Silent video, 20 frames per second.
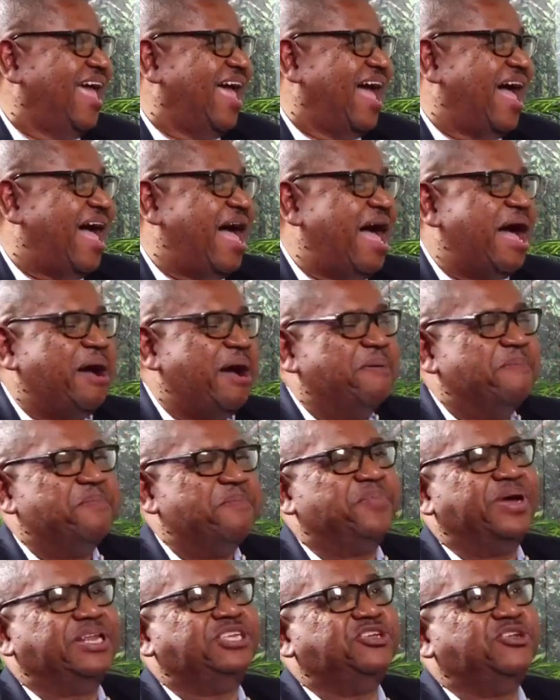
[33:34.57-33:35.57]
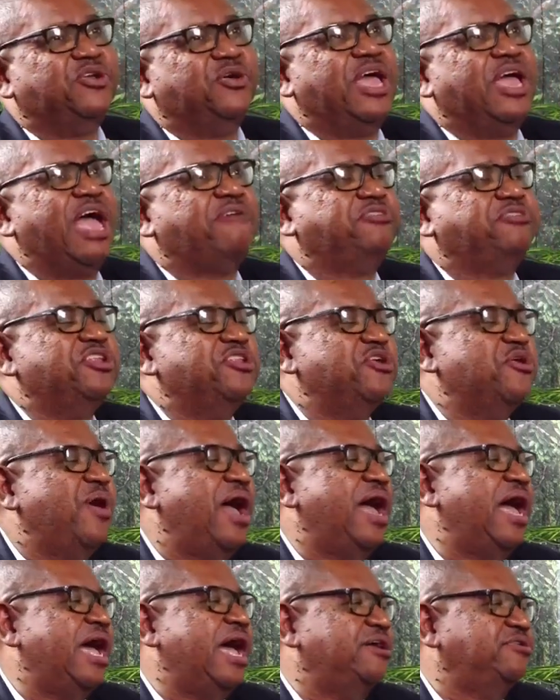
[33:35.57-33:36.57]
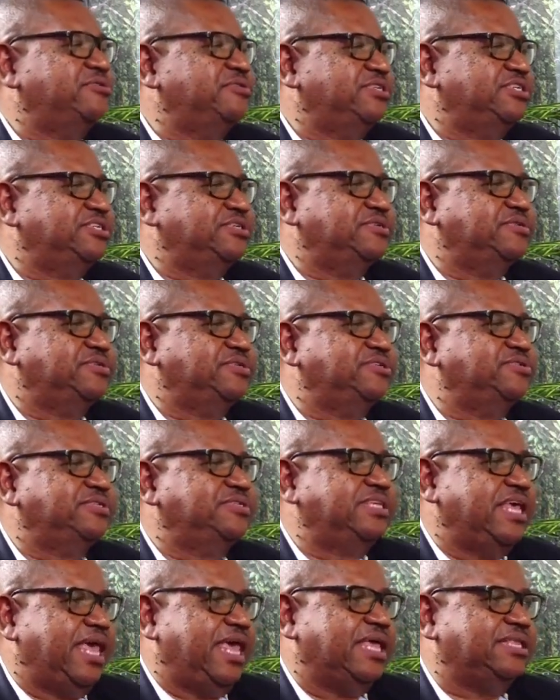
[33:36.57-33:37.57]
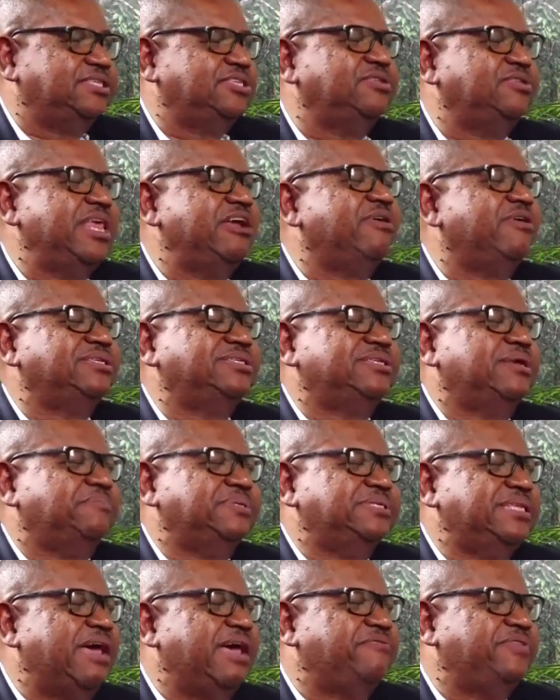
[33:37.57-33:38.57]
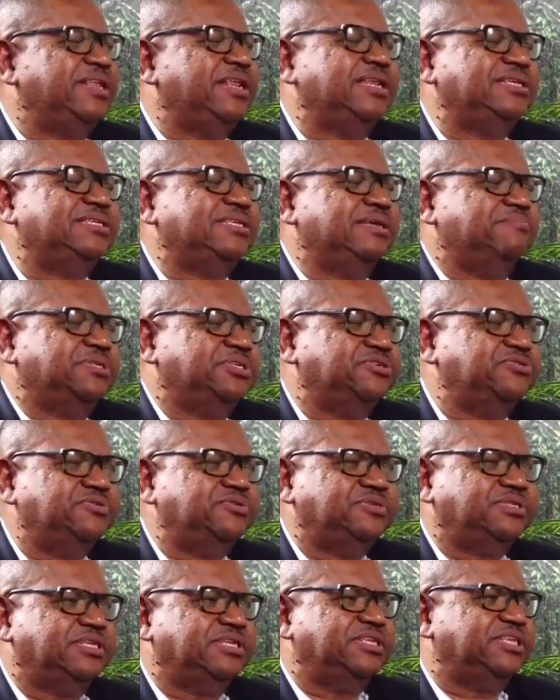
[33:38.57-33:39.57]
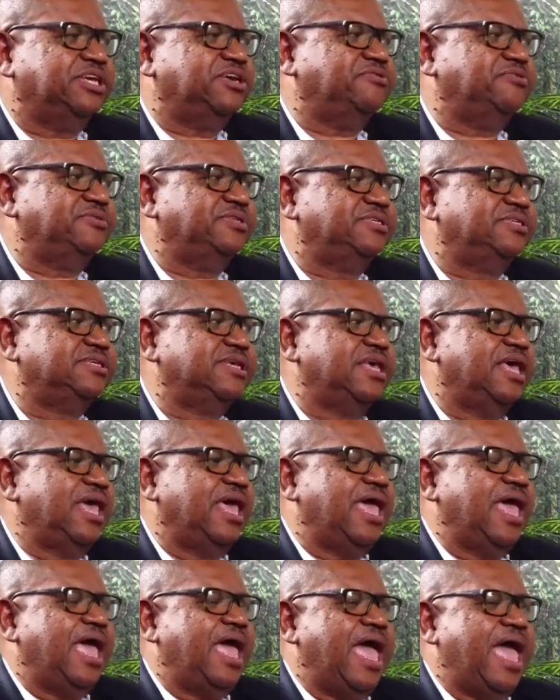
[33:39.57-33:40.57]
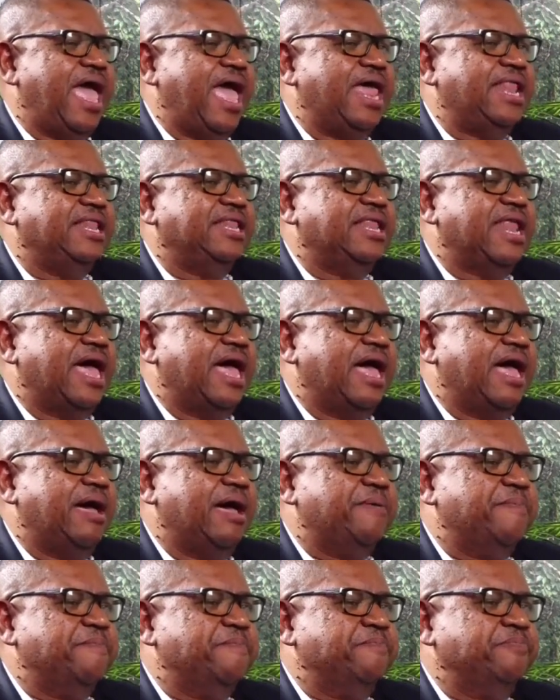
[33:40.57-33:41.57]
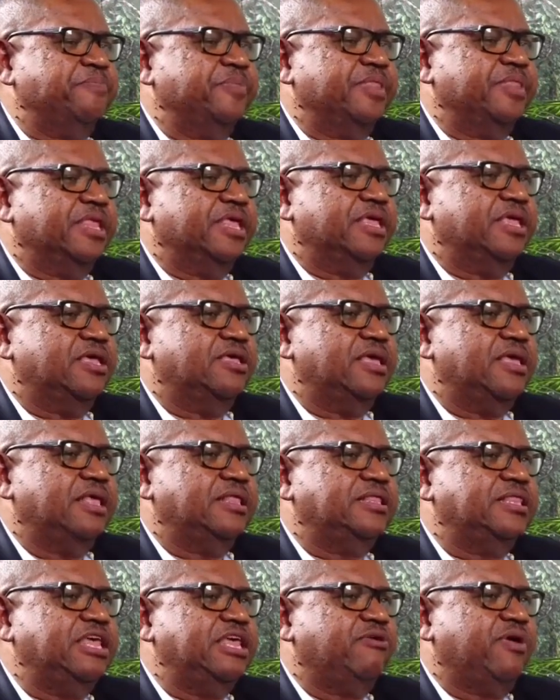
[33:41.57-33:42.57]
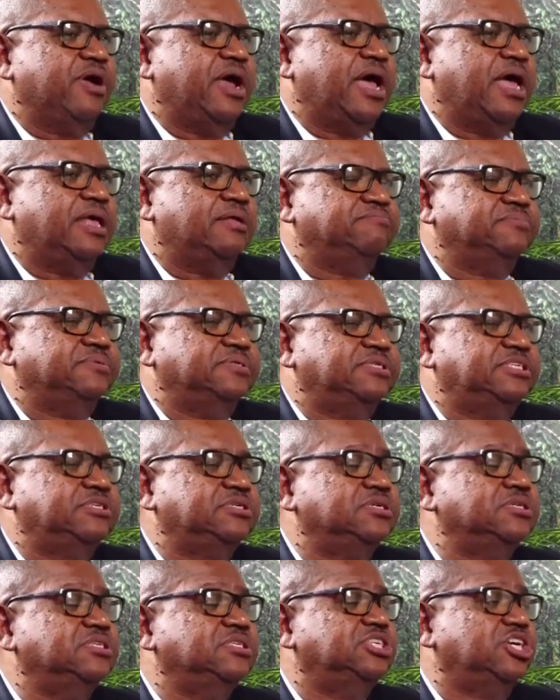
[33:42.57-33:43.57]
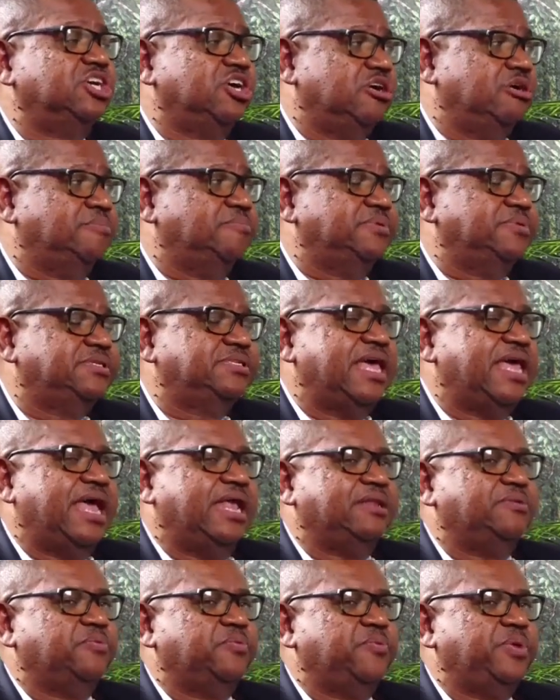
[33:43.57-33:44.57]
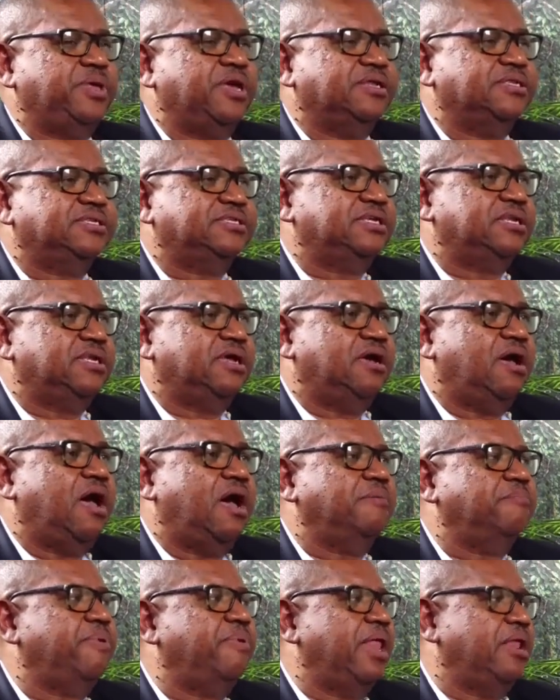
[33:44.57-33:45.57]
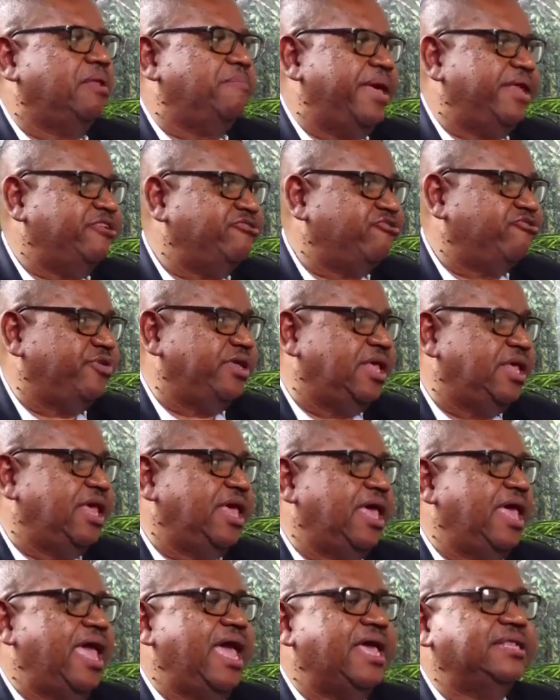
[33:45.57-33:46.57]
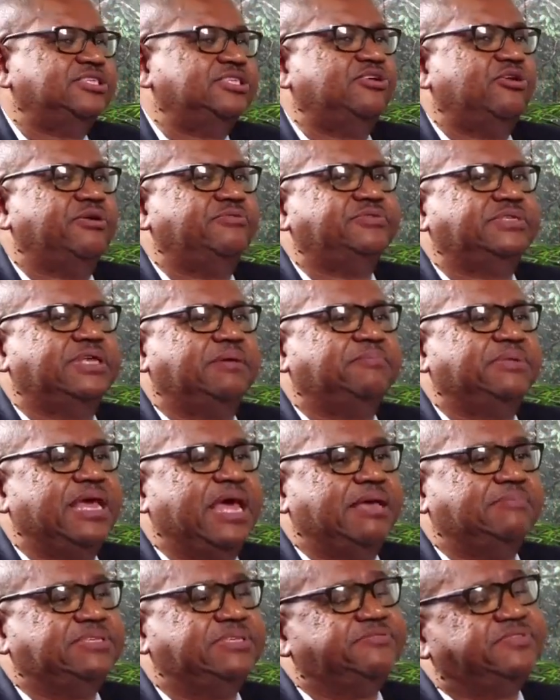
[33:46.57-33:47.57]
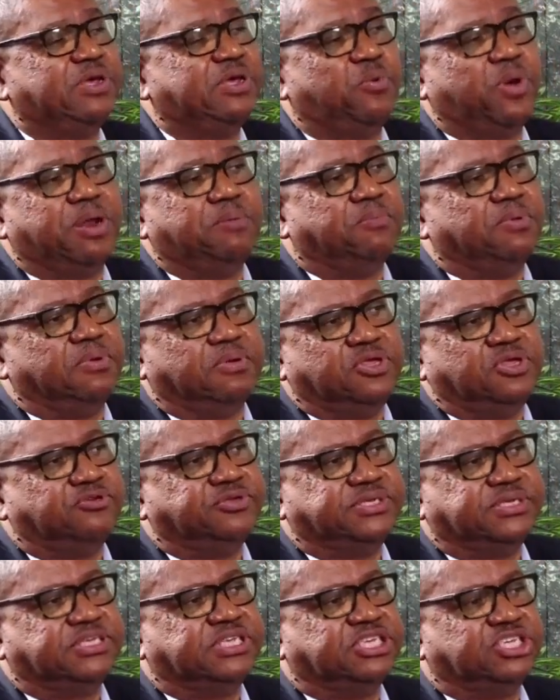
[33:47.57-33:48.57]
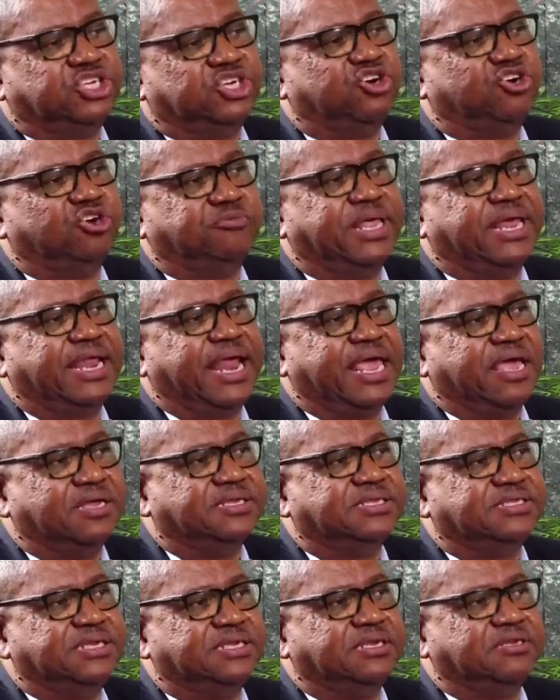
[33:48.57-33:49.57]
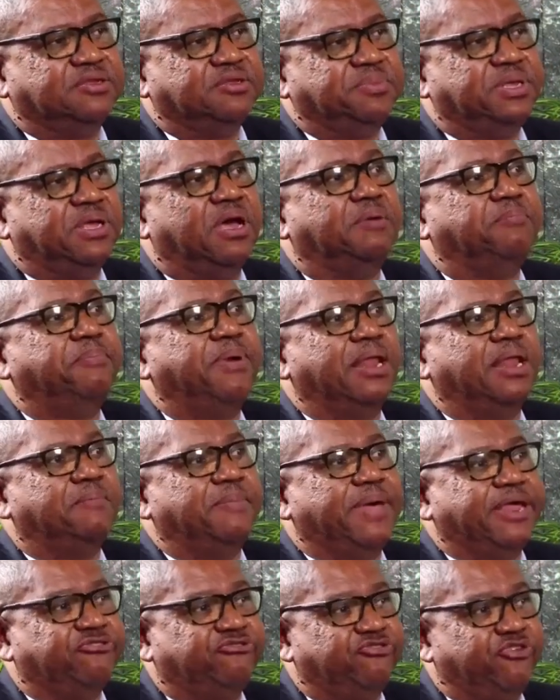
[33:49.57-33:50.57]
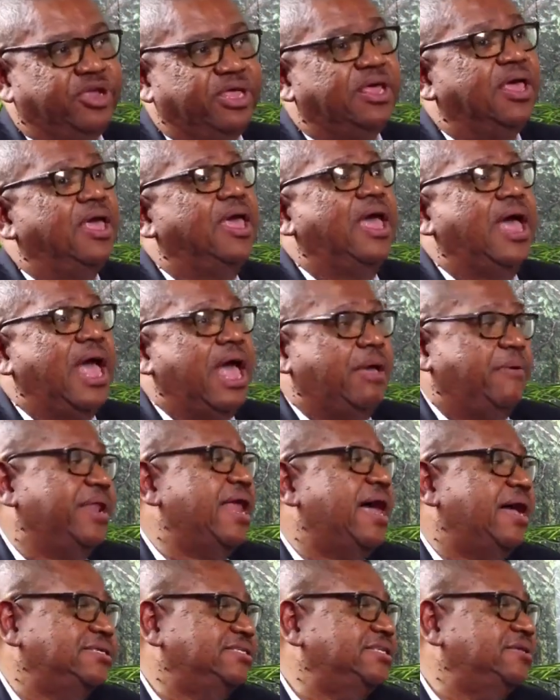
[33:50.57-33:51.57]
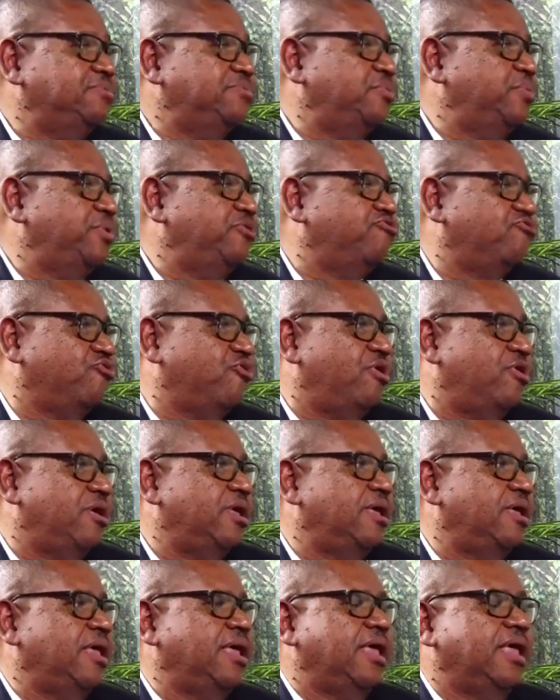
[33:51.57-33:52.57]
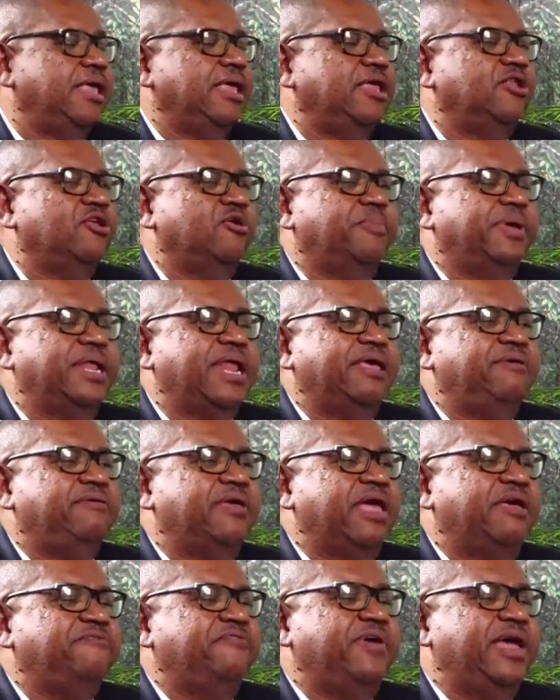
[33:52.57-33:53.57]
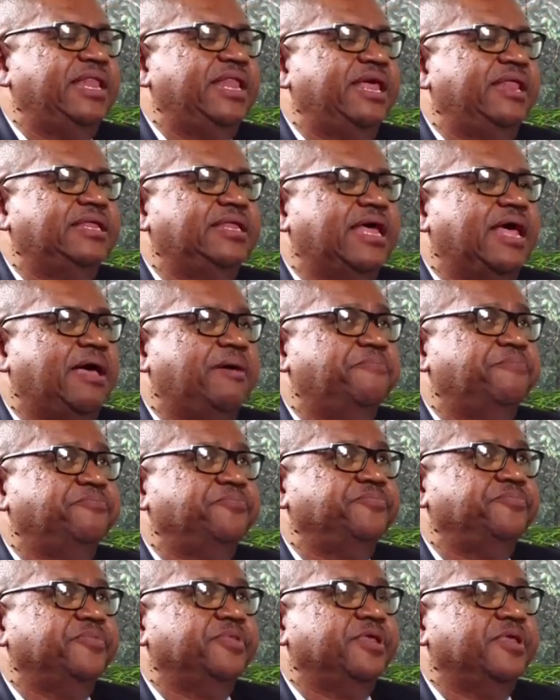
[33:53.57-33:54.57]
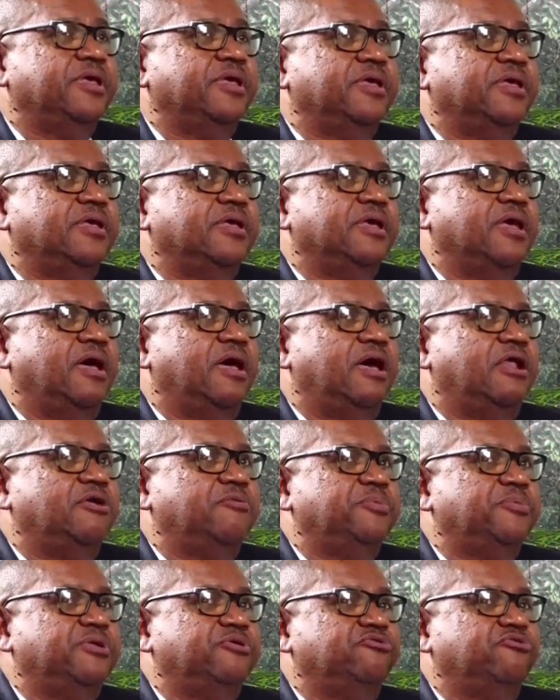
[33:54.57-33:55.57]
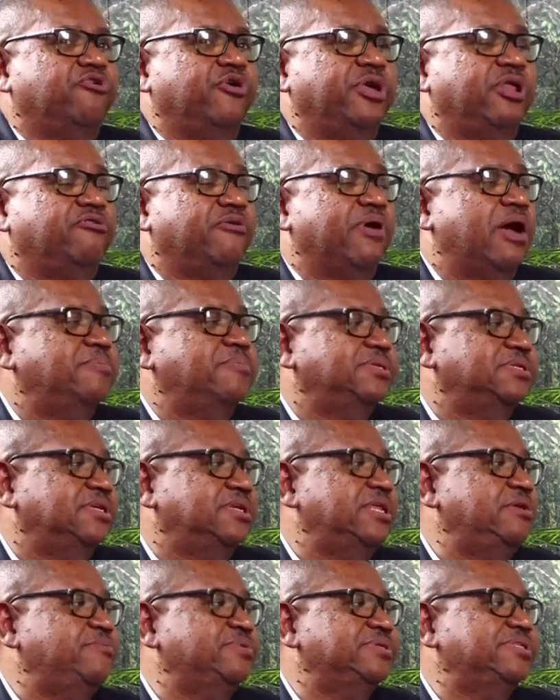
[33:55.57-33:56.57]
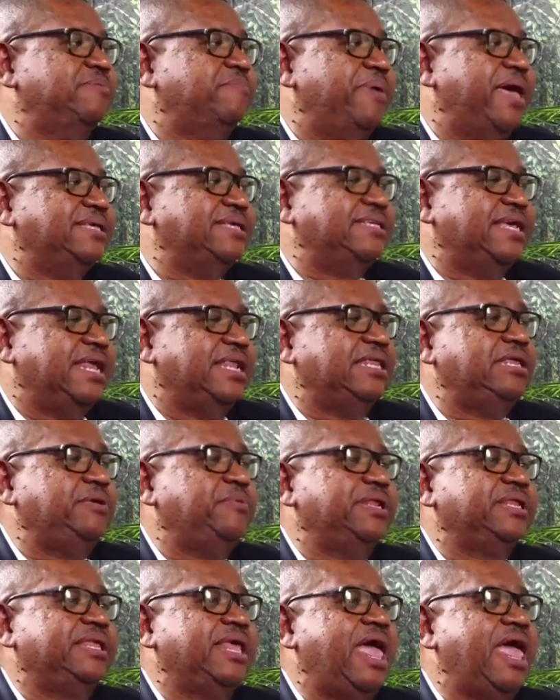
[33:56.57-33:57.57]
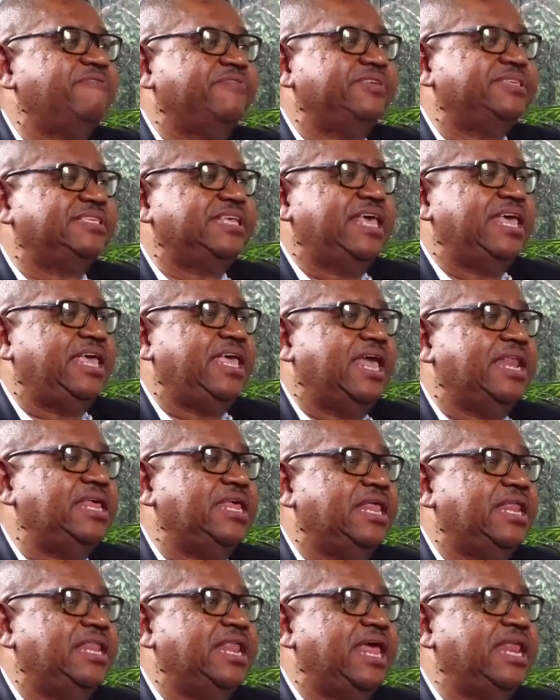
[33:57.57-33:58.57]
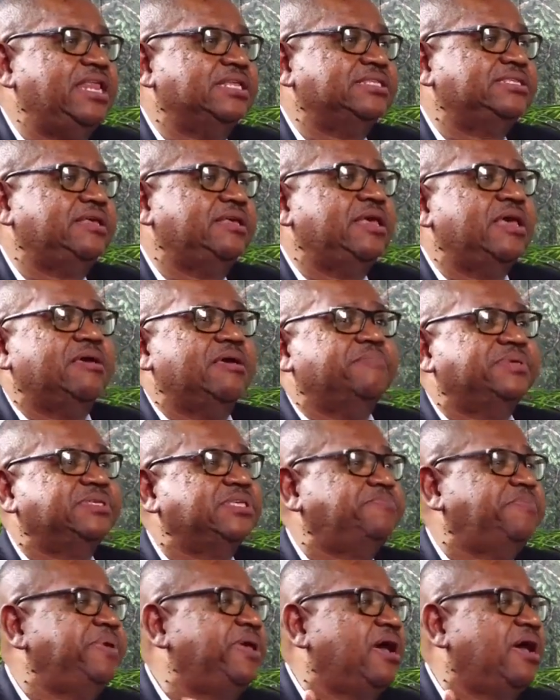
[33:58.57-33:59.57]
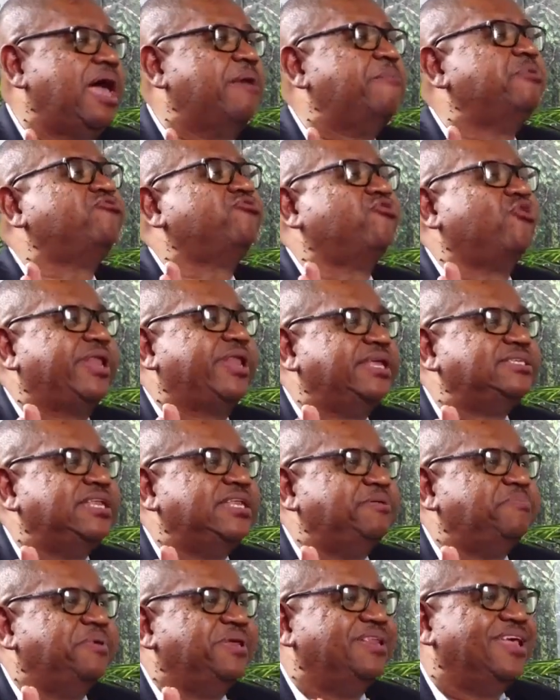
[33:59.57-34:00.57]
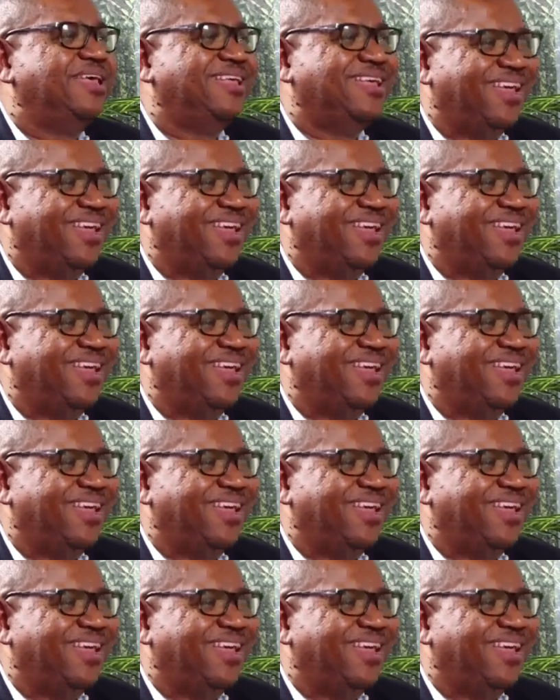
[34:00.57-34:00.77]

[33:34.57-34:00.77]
But you have to know how to say it. So there are definitely some do's and don'ts. And there are certain terms that we consider unparliamentary. And so sometimes if someone uses a term that I consider to be unparliamentary, I would ask them to withdraw. But I find that Honorable Royal Robinson, he was the best at it. He would have a say, and then he'll say, Mr. Speaker, I withdraw that statement.